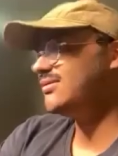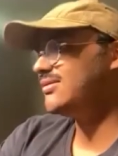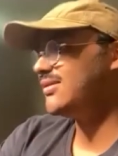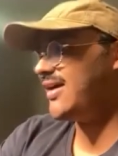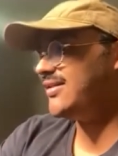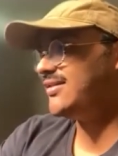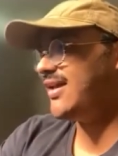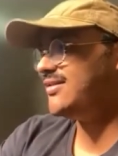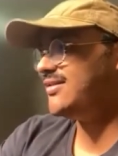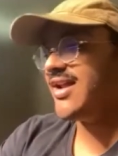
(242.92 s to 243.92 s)
I
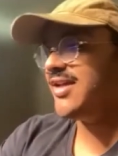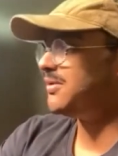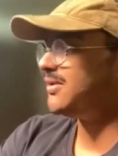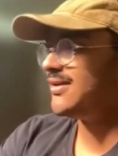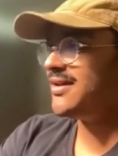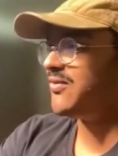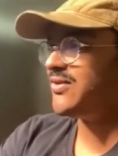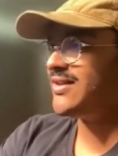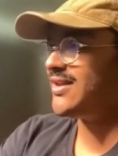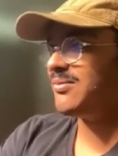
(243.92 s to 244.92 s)
stay sniping
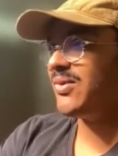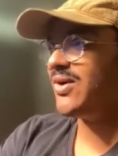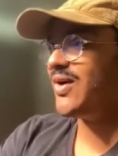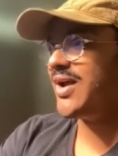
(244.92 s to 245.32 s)
everything, bro.